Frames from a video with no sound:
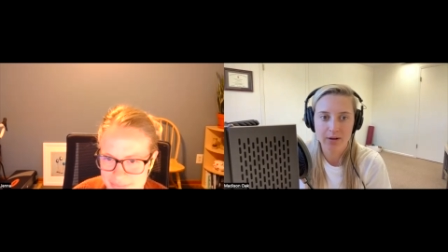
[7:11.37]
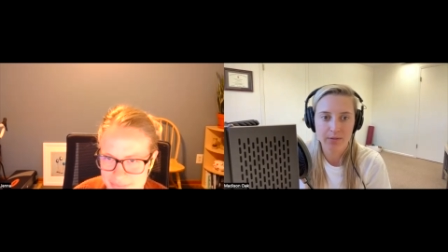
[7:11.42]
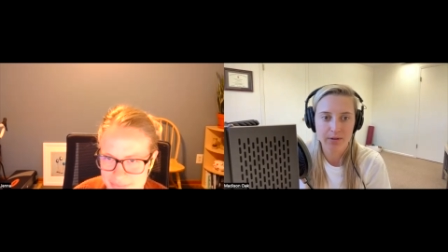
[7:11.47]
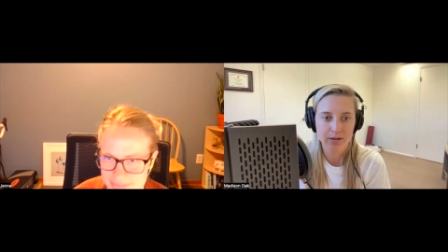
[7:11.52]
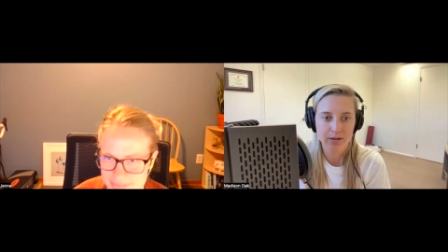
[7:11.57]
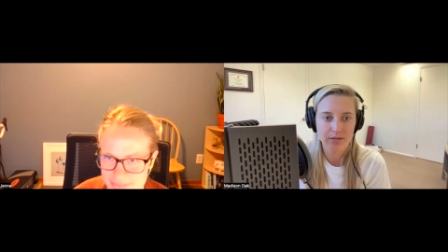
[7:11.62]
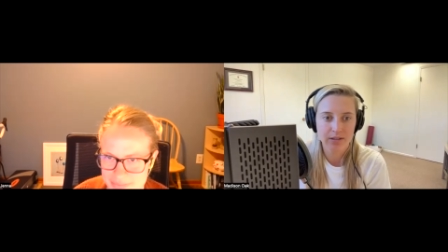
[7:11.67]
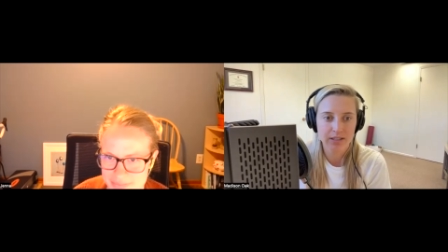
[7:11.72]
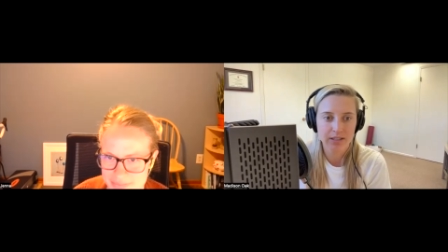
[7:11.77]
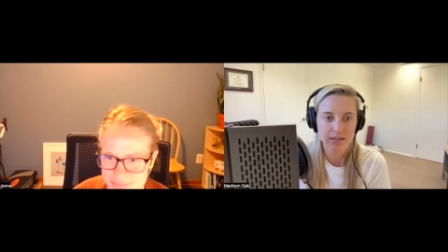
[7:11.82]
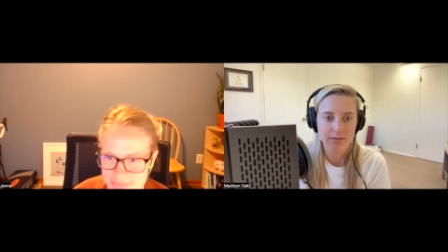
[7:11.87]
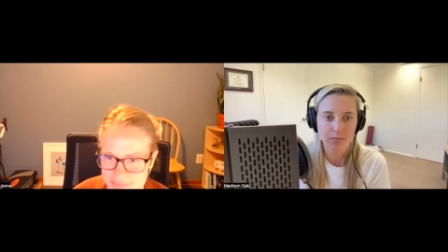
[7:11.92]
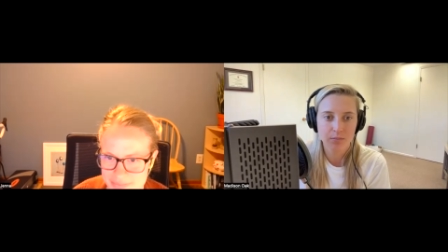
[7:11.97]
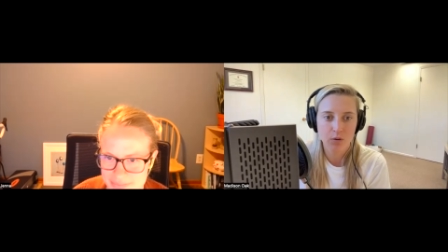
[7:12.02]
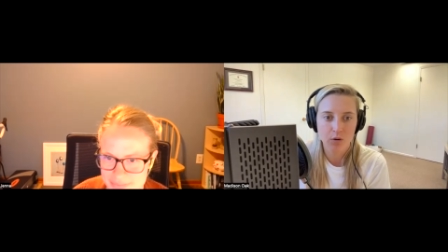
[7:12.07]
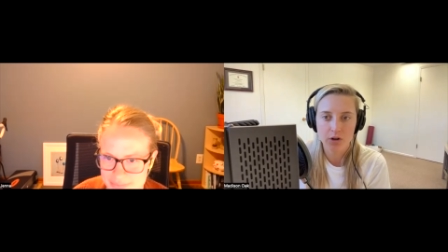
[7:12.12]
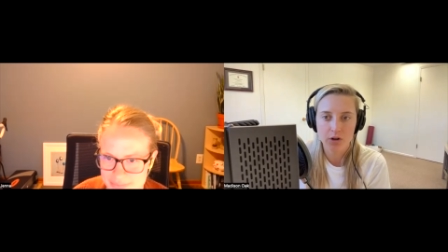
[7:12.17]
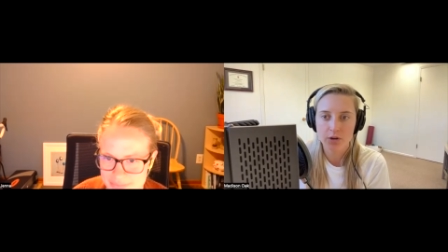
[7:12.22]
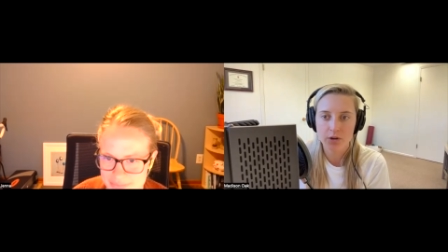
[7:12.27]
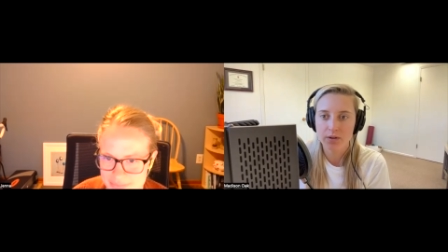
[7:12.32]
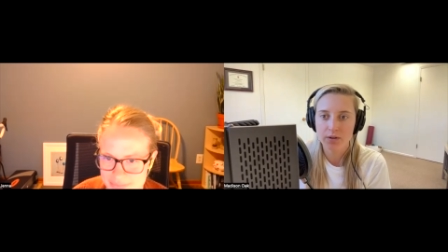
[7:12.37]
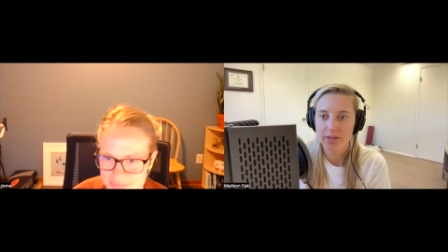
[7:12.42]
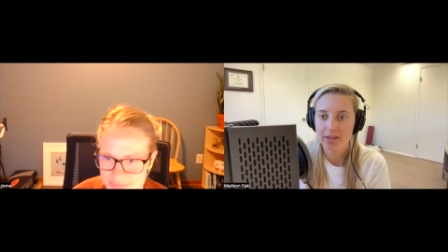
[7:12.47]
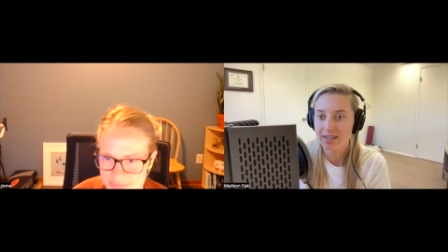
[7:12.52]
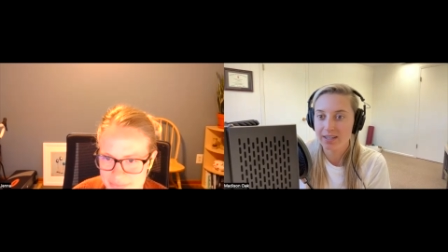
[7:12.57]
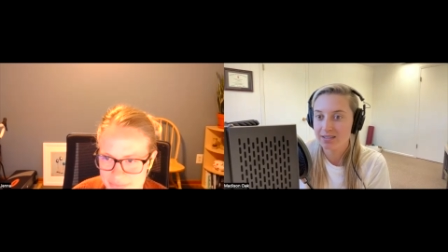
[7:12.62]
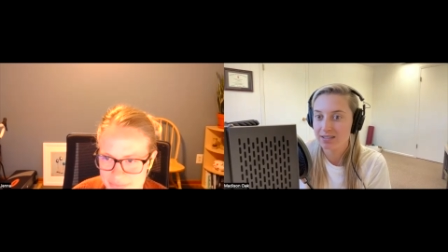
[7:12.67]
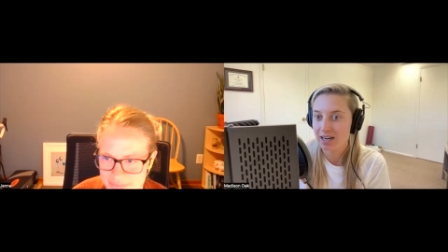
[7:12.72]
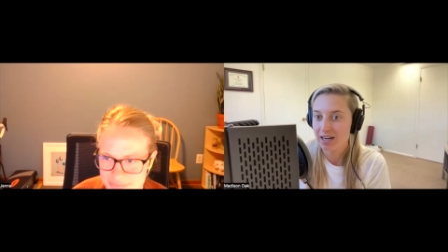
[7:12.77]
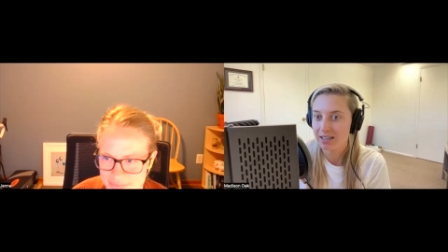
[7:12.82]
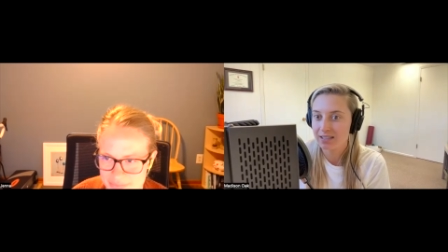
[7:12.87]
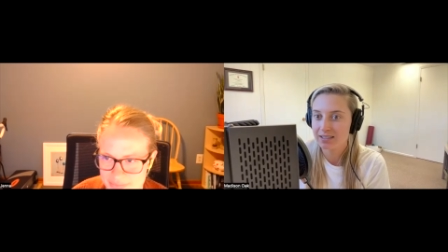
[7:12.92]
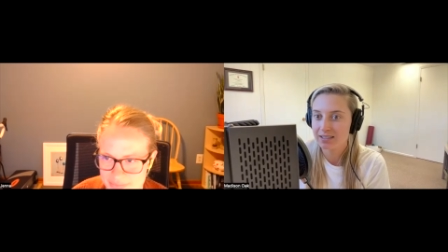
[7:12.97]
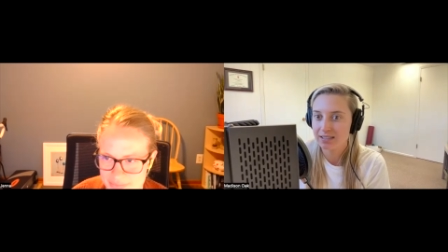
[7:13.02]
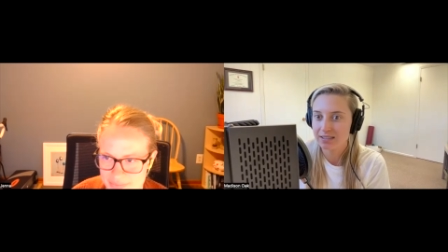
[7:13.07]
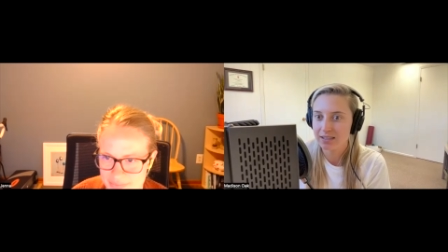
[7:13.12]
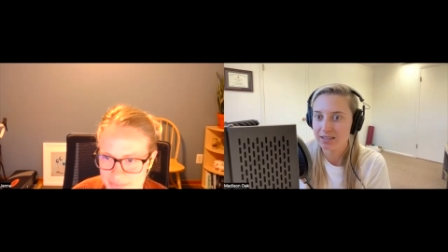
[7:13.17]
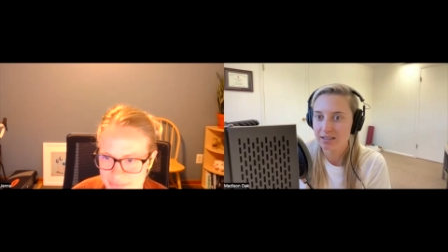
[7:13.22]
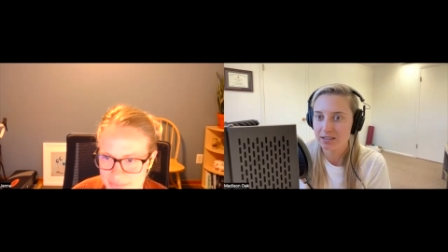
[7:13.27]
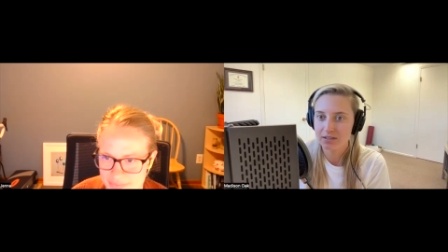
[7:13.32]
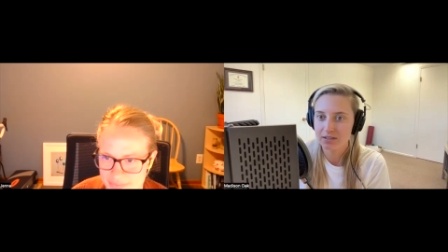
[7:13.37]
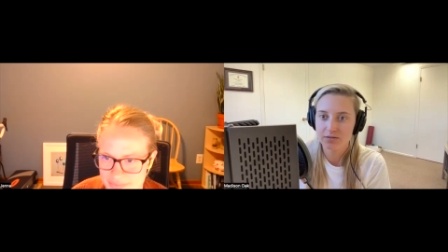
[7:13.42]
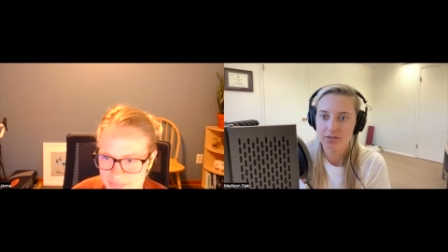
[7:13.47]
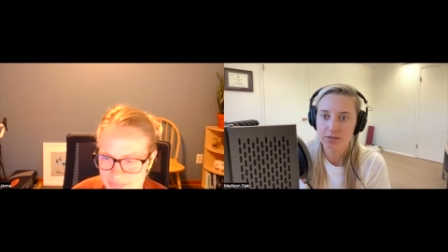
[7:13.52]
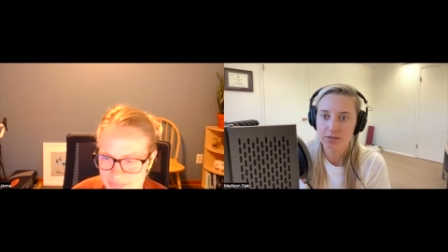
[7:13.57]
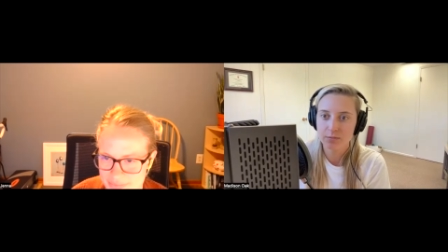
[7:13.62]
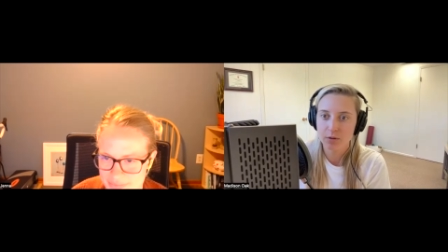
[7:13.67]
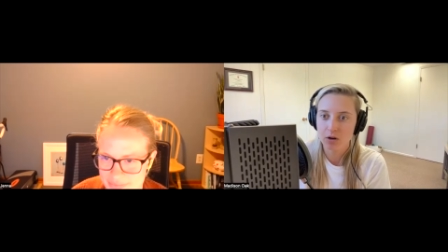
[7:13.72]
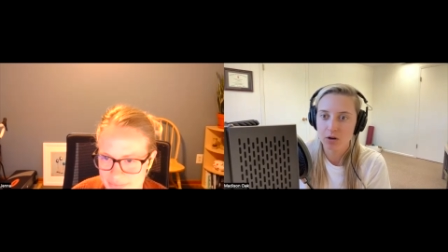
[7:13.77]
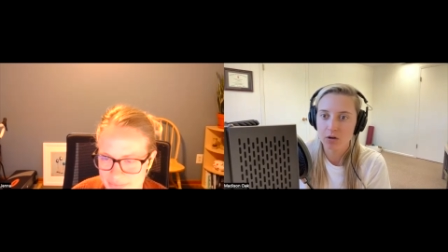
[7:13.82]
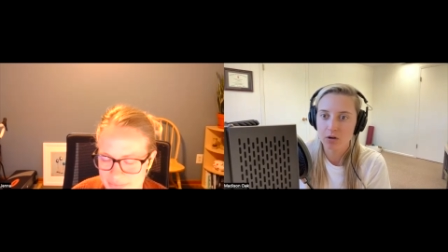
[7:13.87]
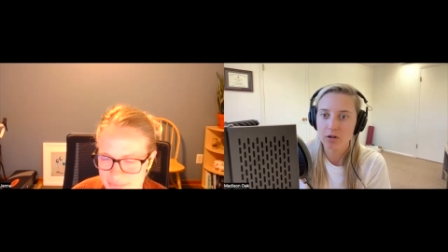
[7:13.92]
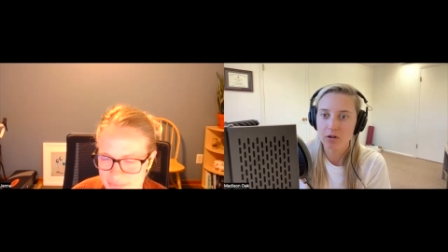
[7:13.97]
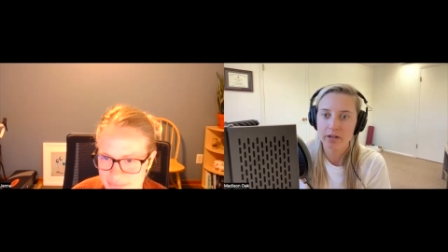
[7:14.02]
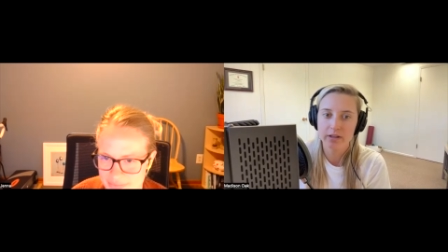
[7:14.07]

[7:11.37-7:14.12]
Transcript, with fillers: We don't need to bore you on the exact details of a SMART goal.